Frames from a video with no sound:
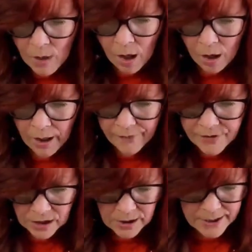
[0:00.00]
I'll have to
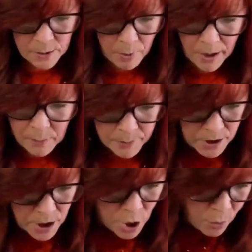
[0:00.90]
clean the bottom, but you
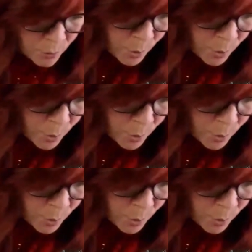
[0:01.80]
know, you